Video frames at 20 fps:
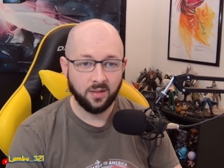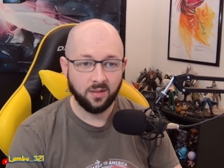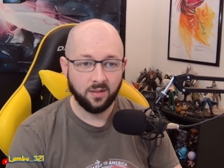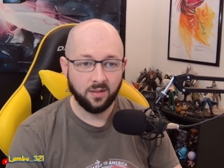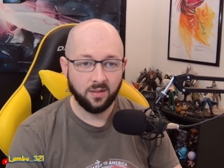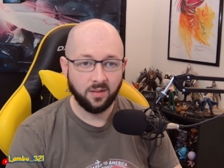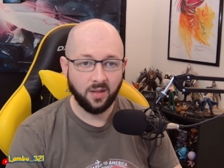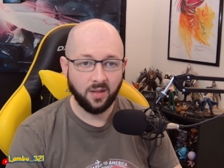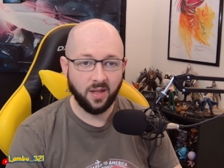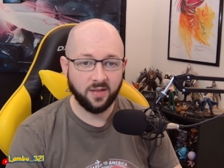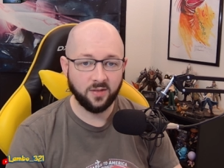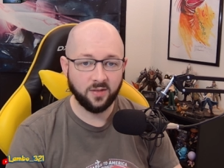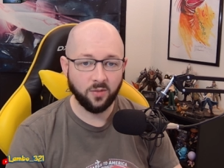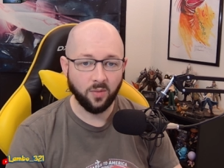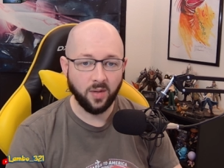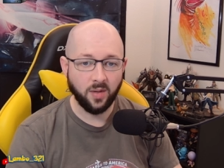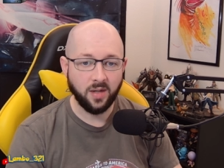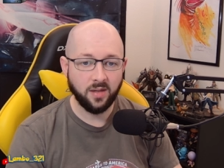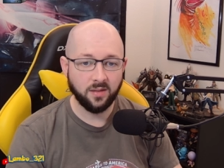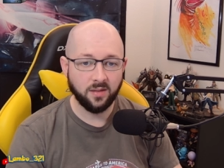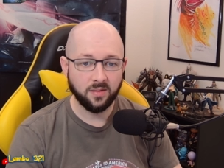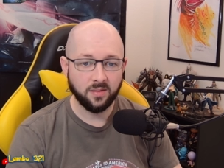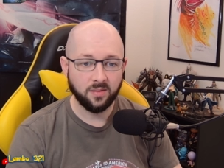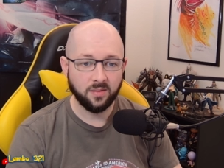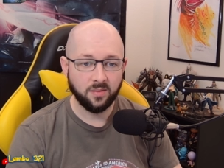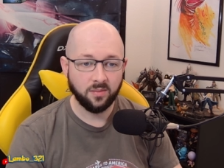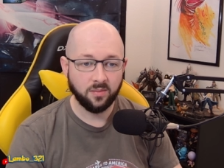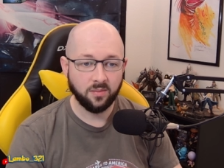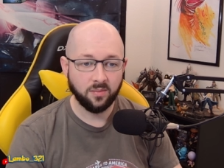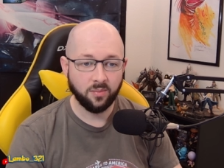that's great,
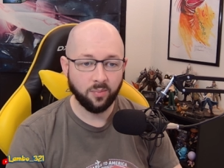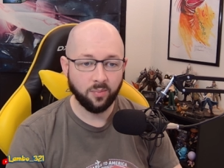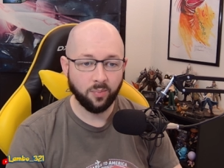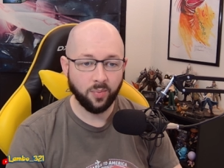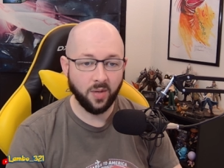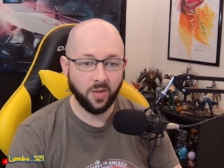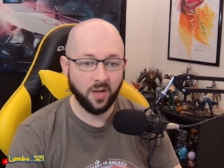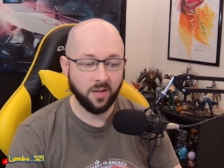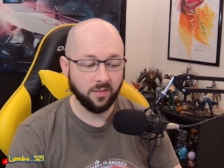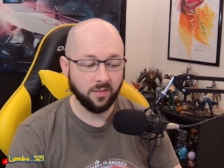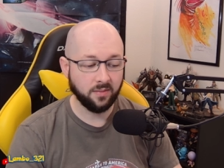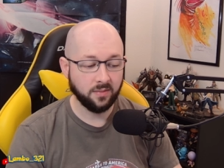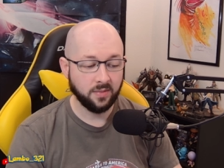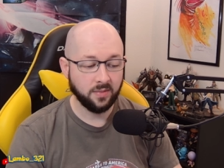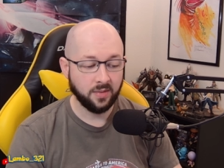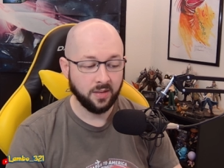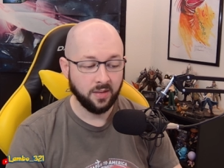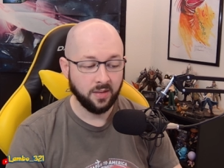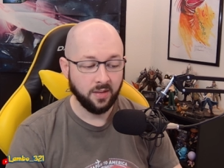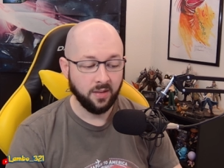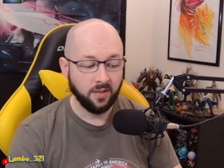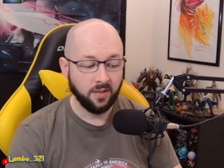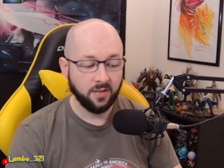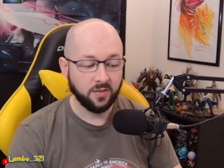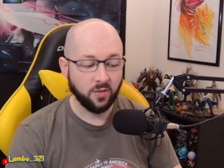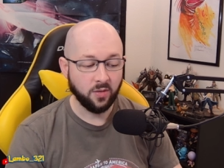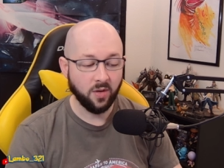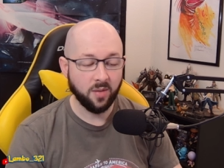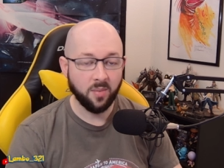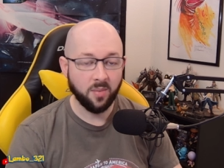but let's
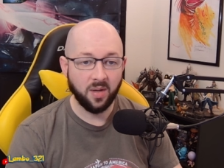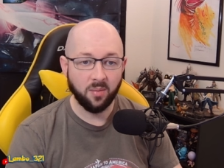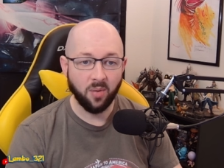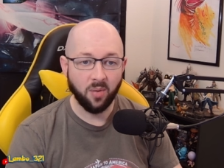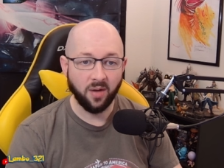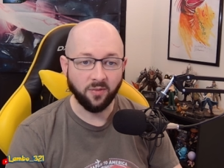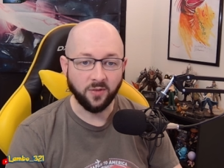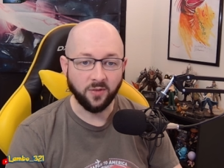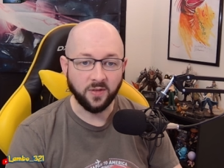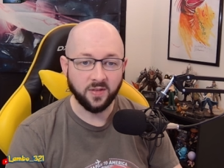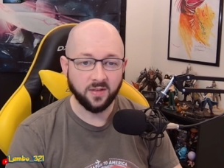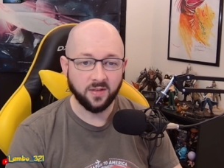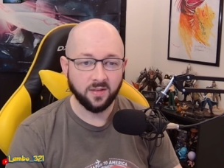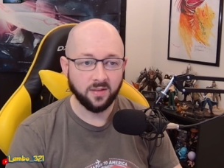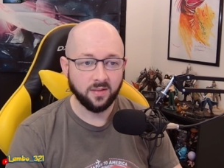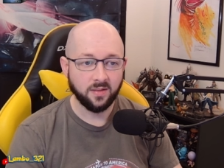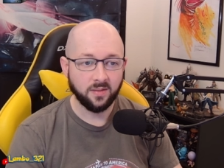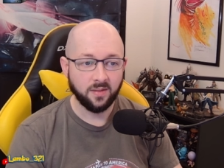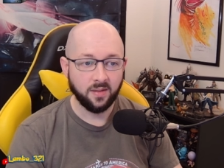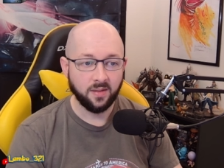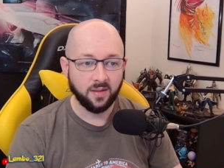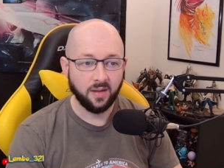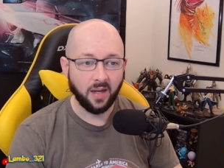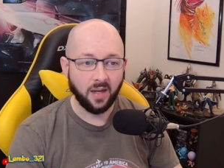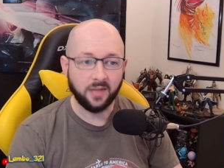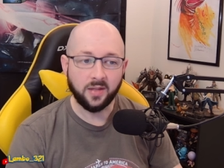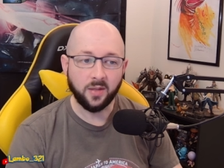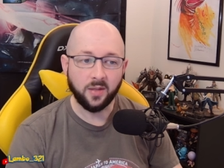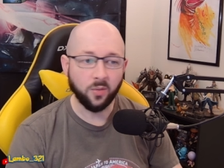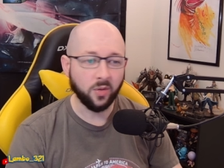go ahead and make breakfast. I
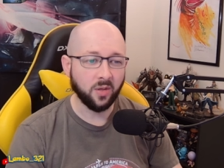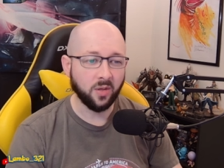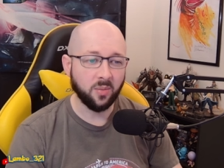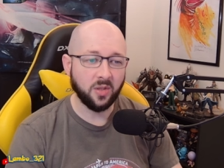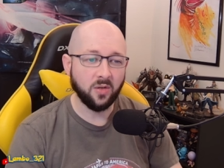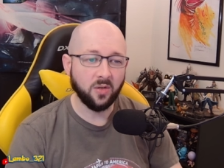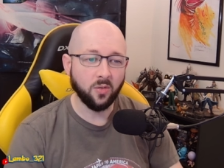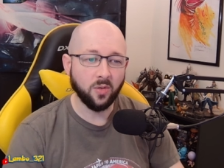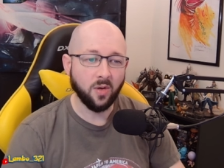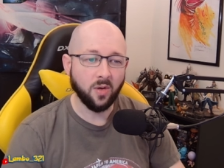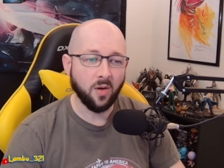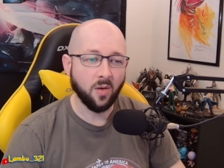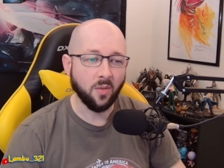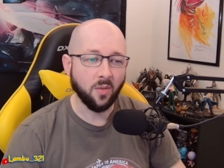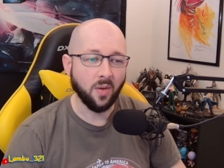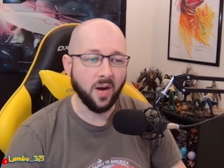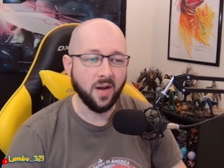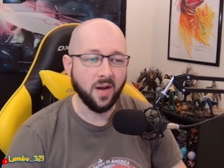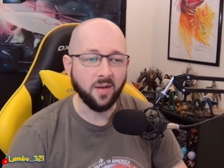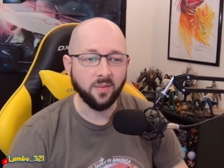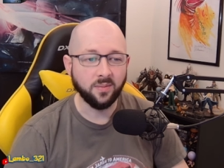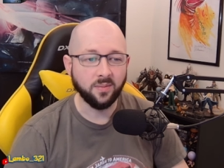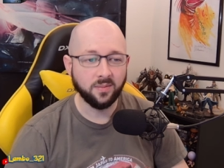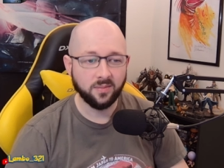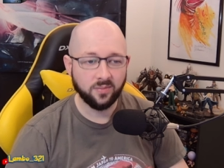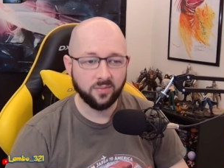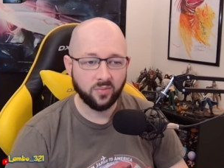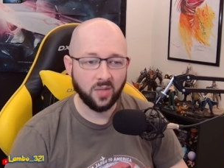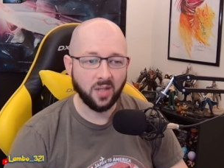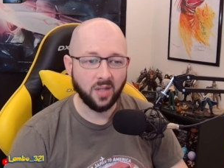think we're gonna be doing all right.
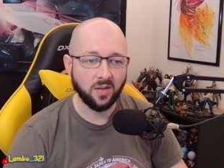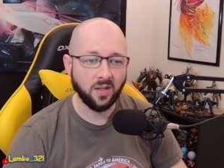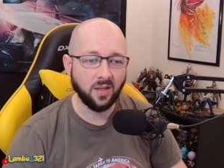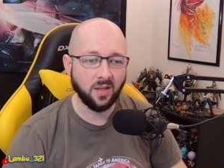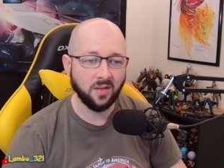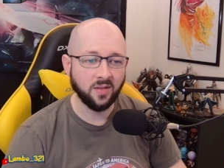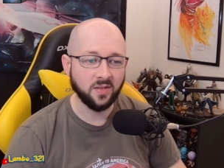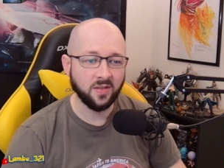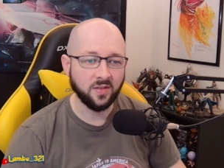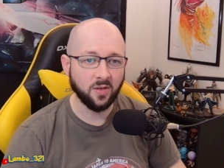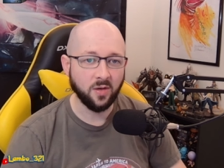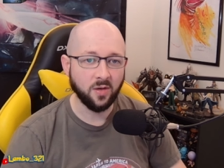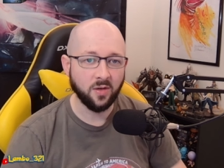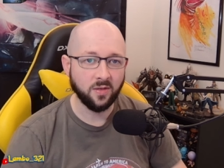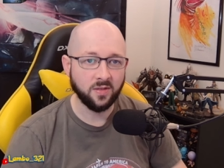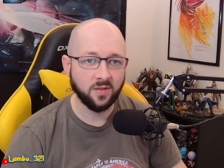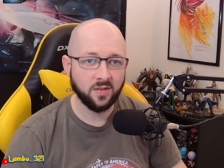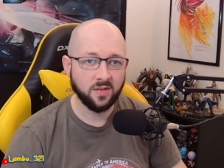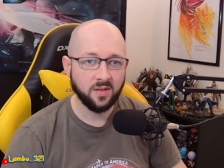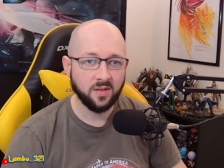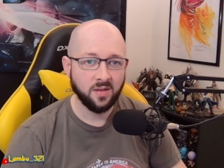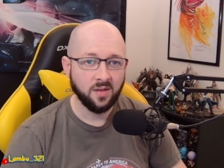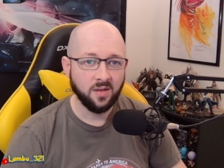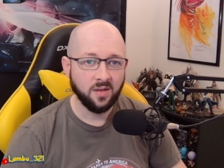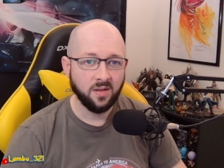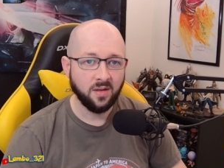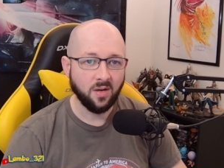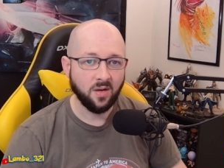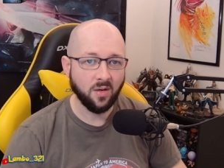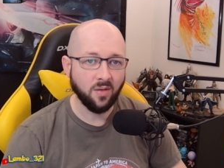I think desserts
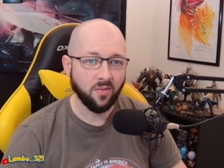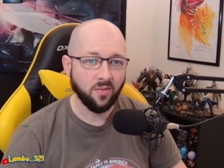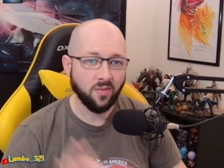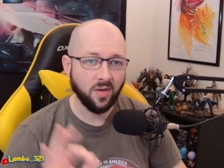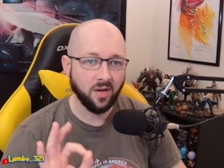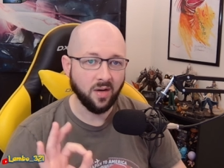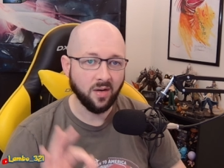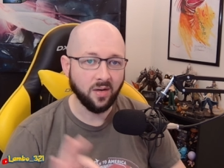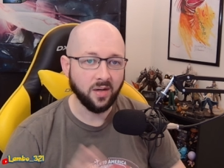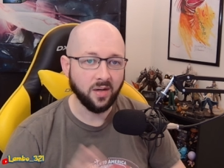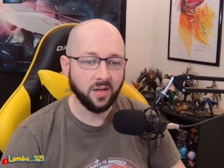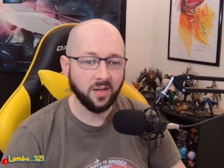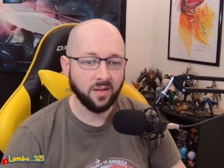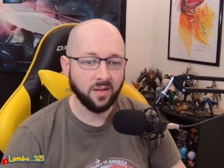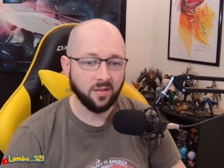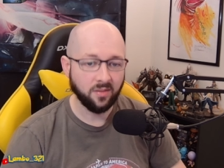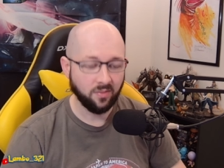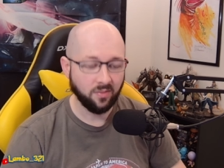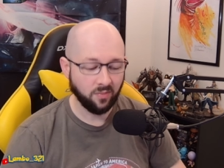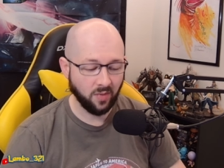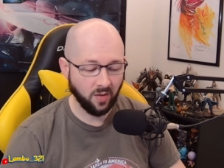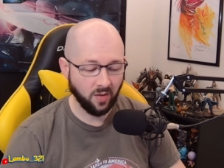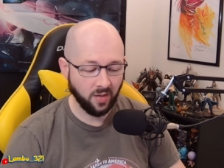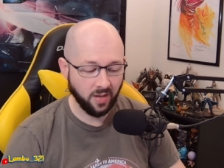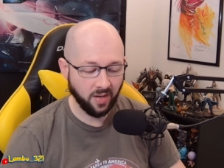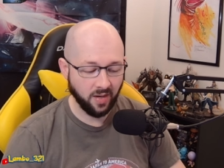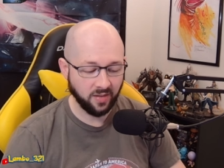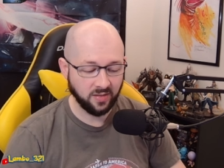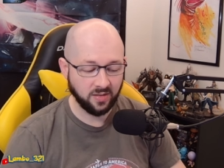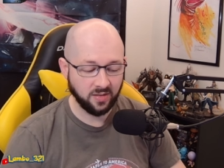are a very, very
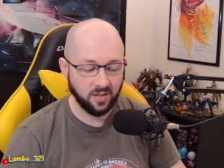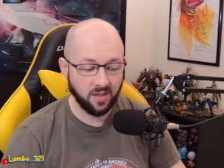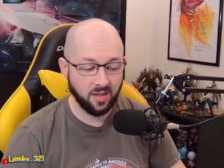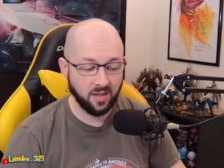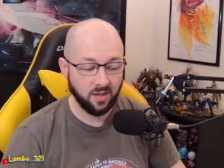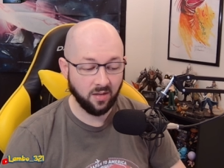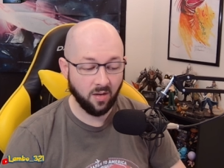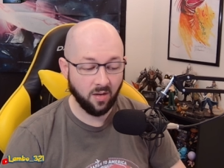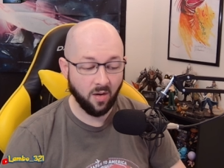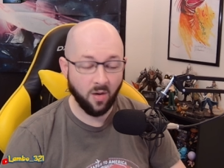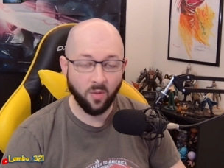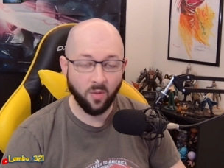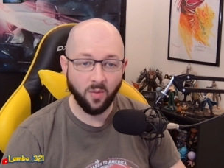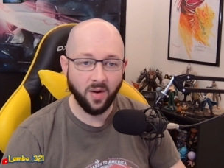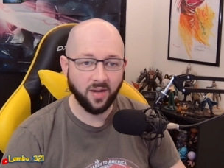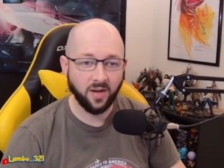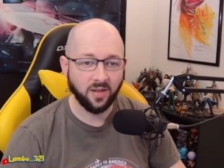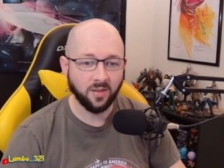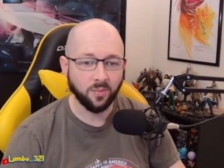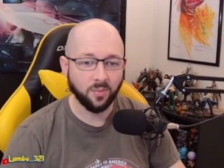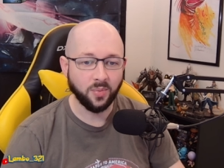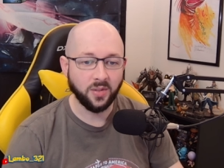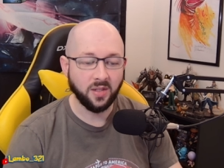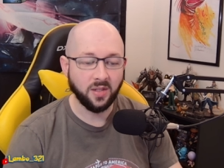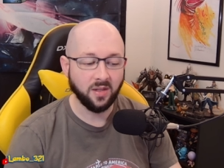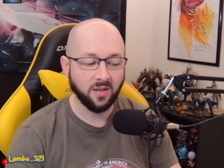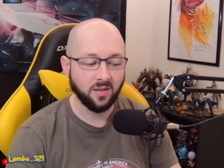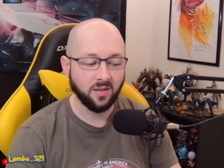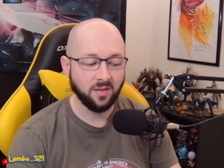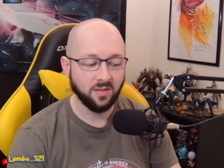nice thing. Already
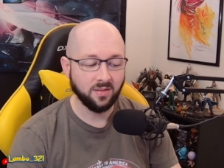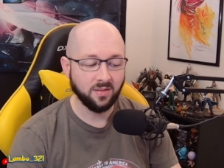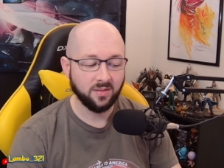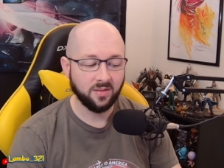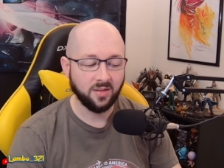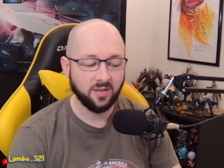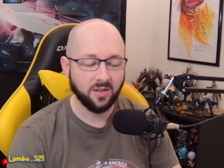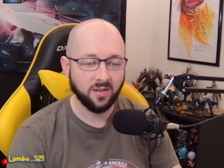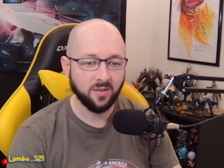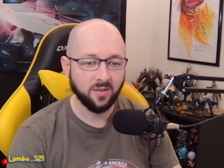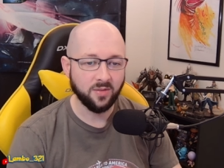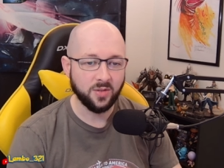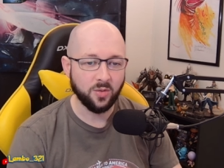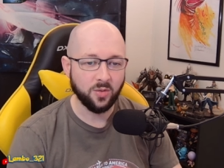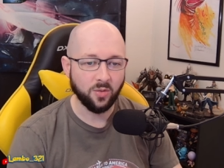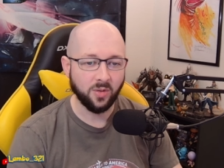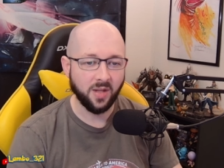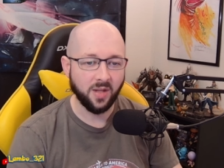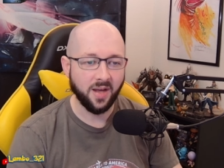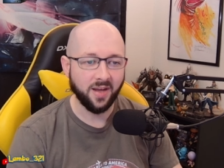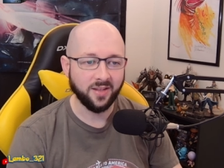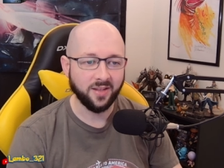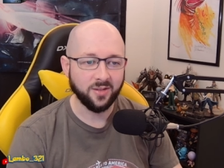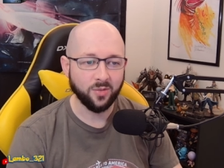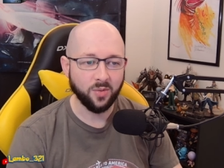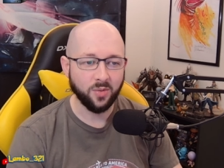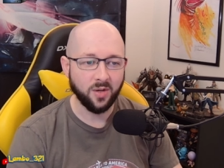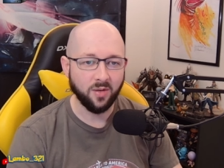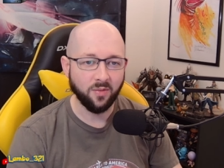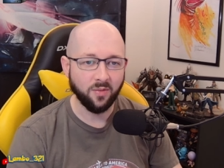completed gives Snorlax
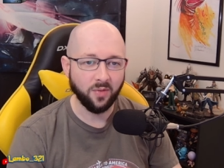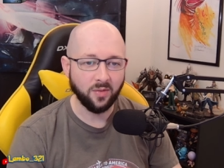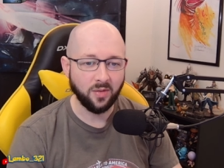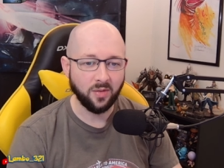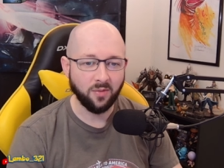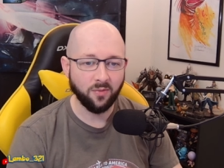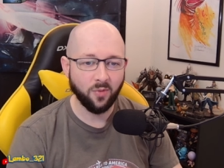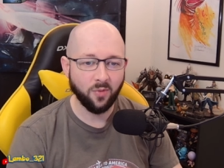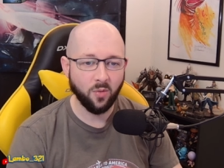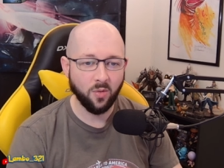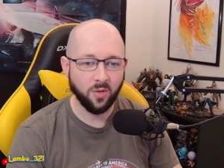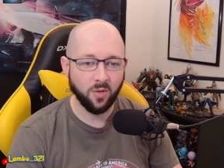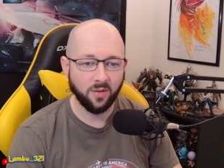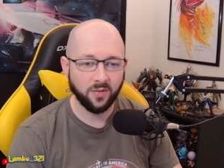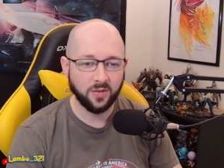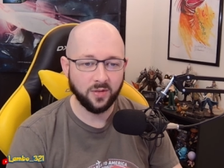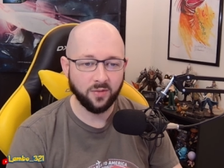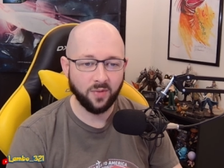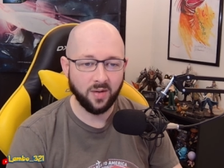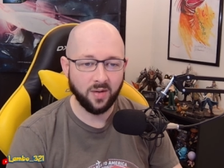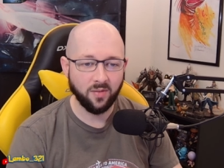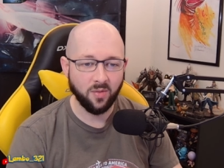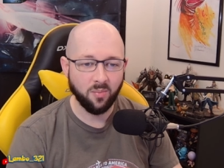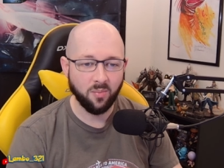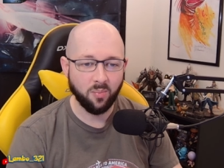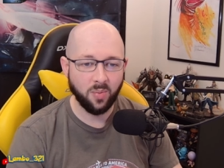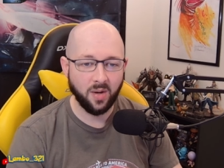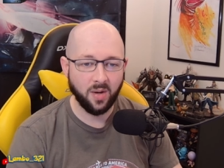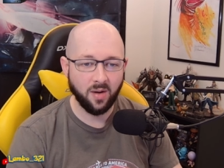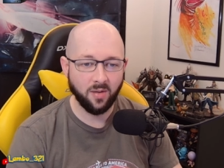354 of its
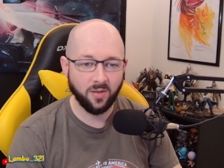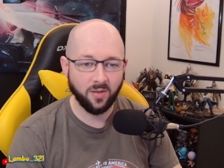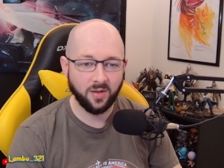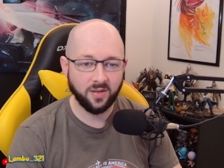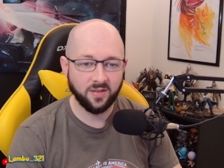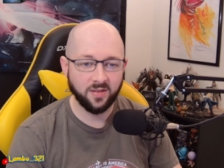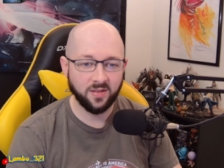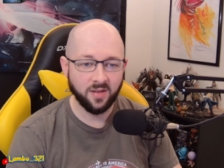favorite berries.